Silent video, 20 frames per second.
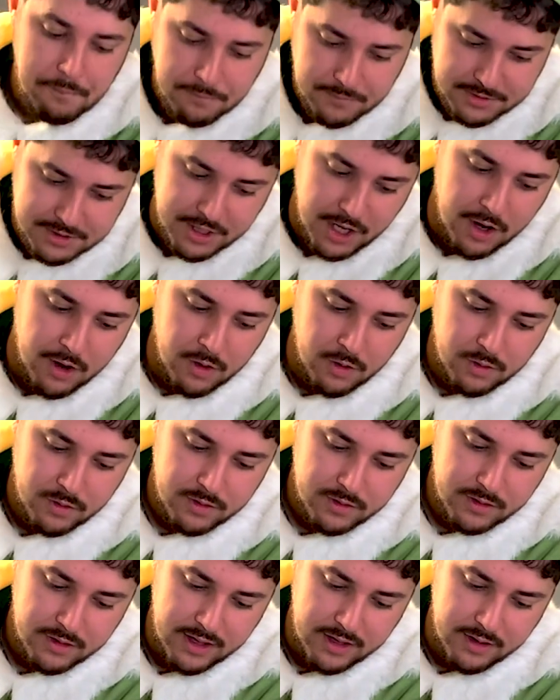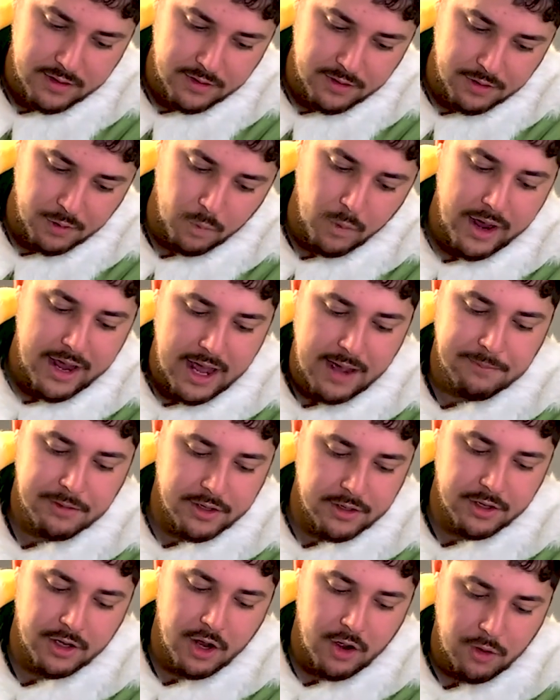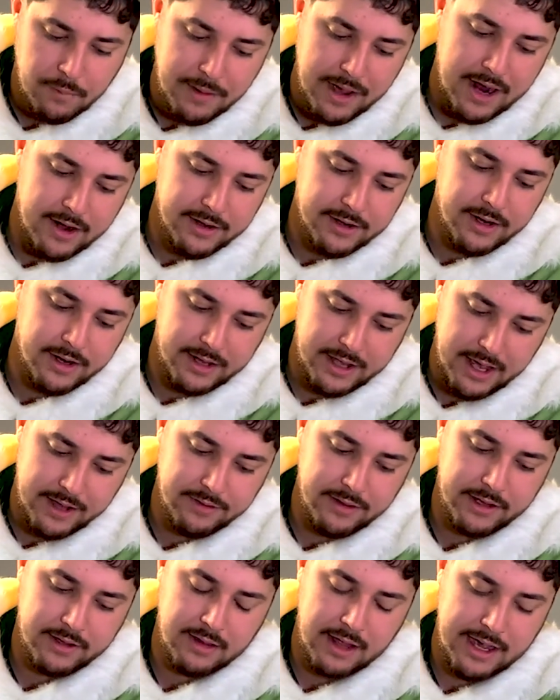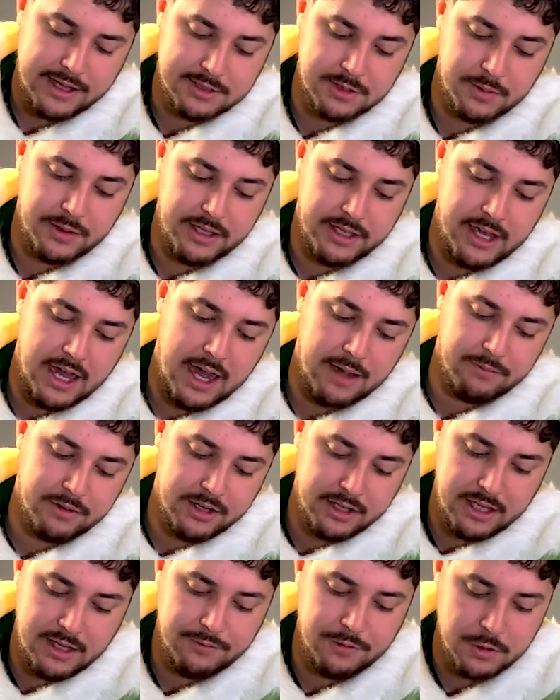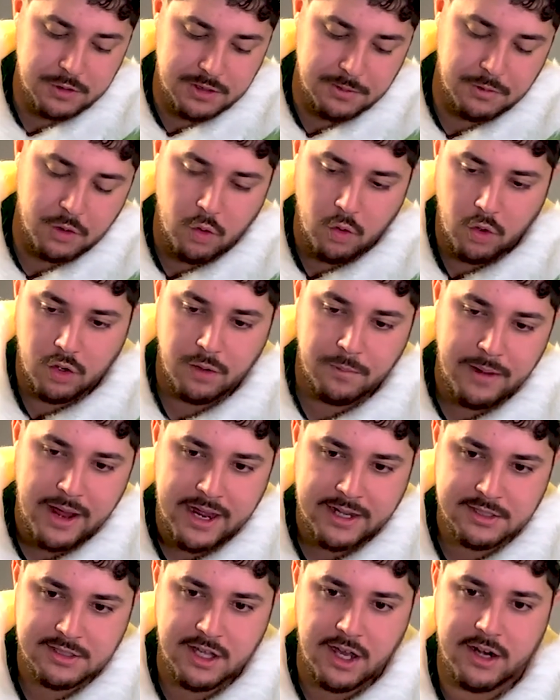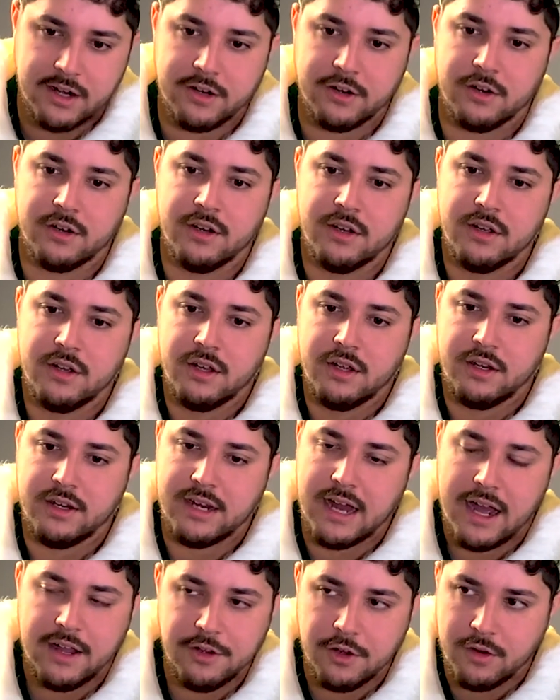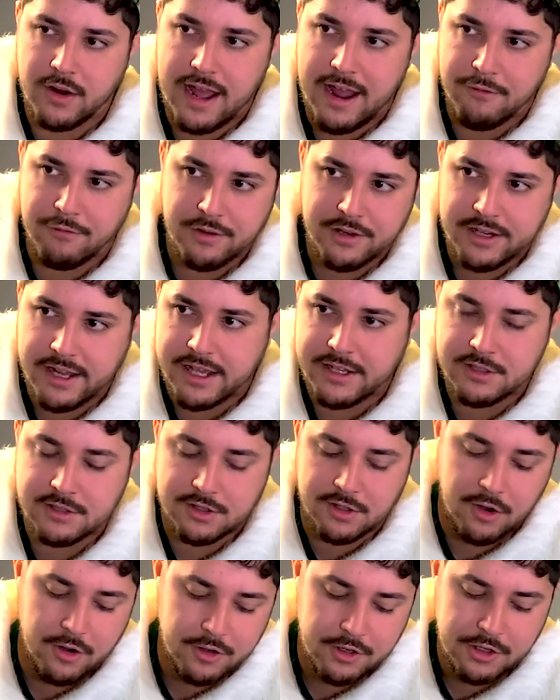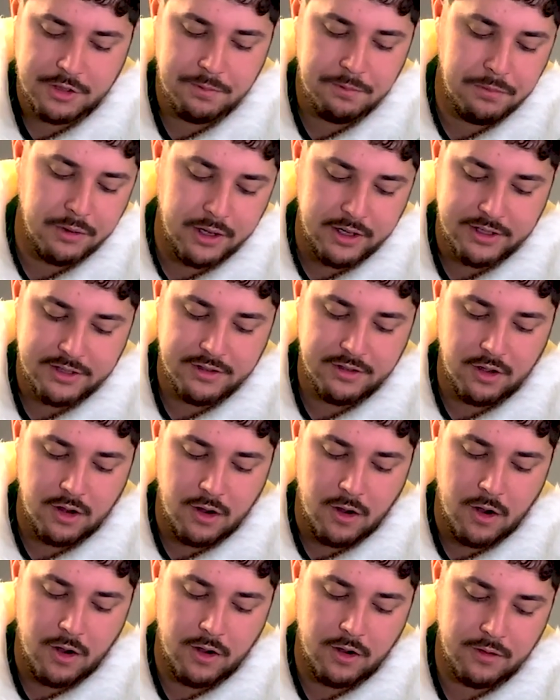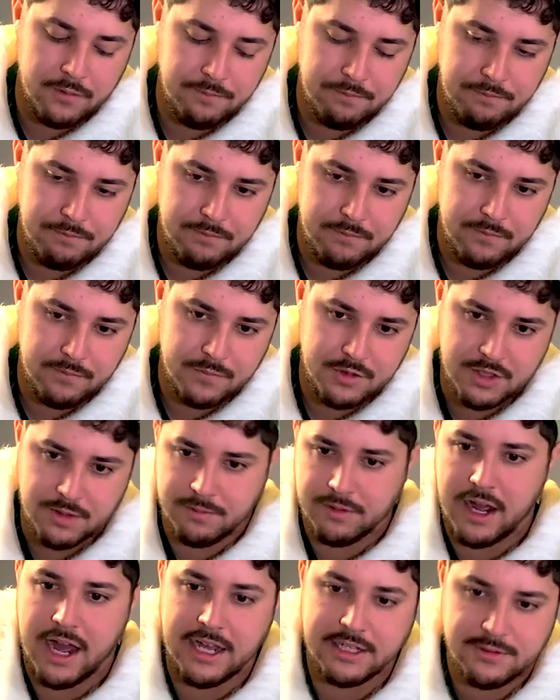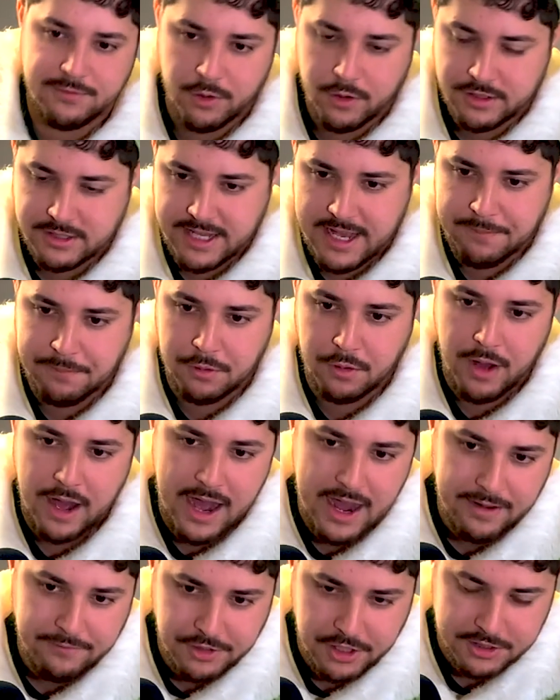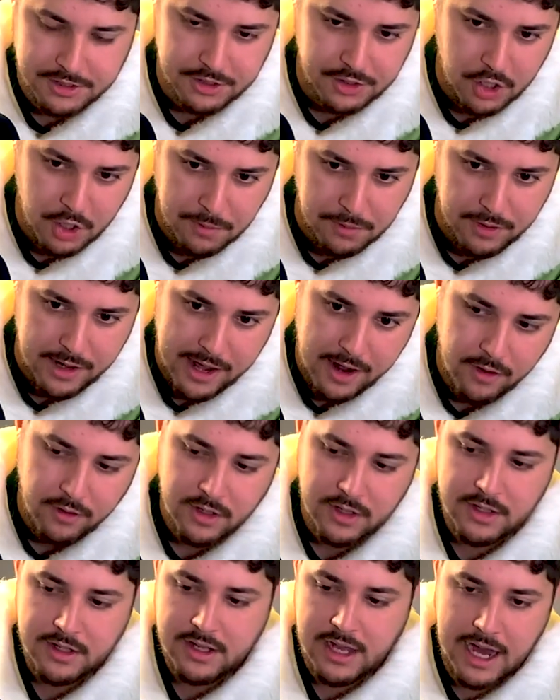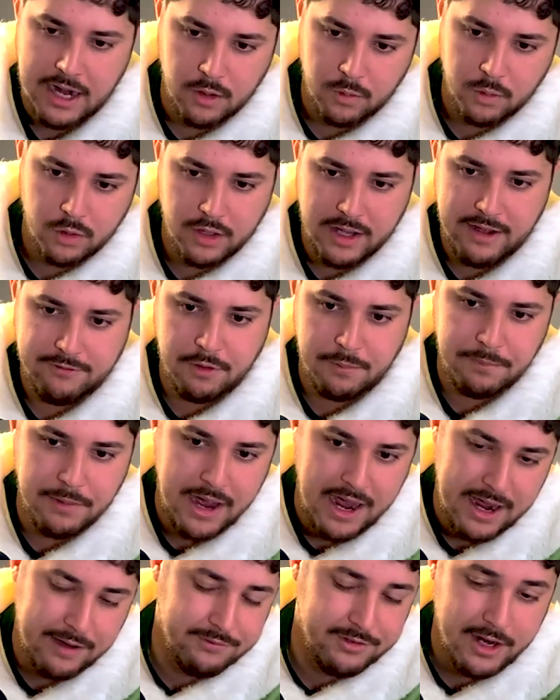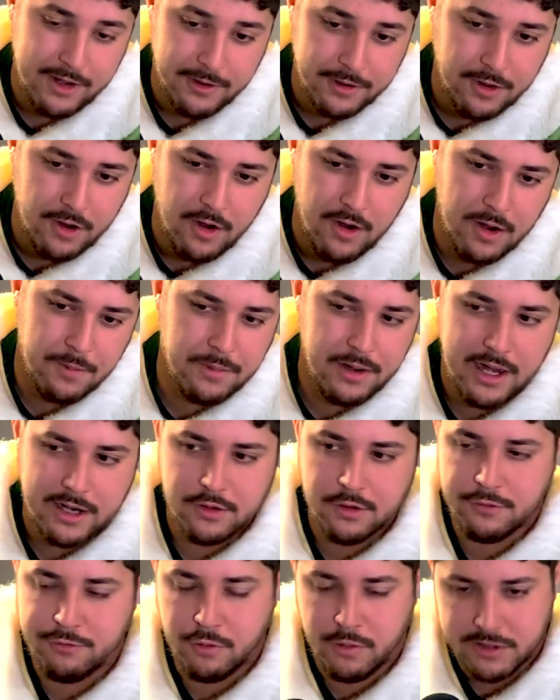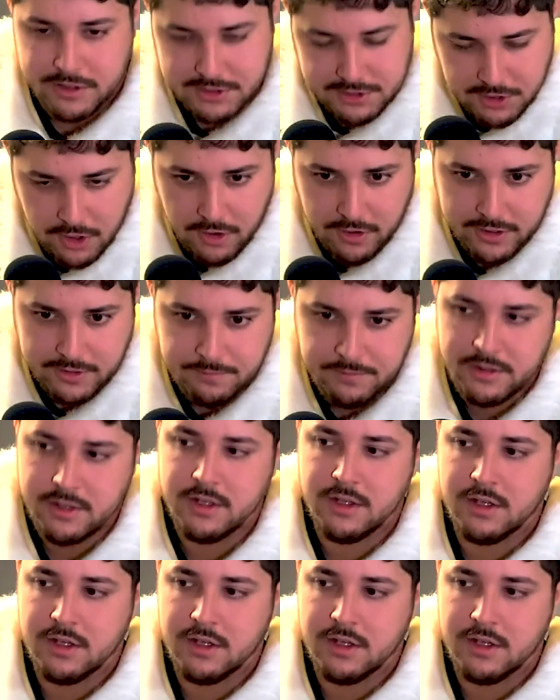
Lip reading: So, the way I'm going to go about it, again, like last week, I'm going to give you some quarterbacks that are not your everyday starter, but are some guys. For example, I have Justin Herbert out. I don't really have I have Derek Carr, but I don't know if I want to start him.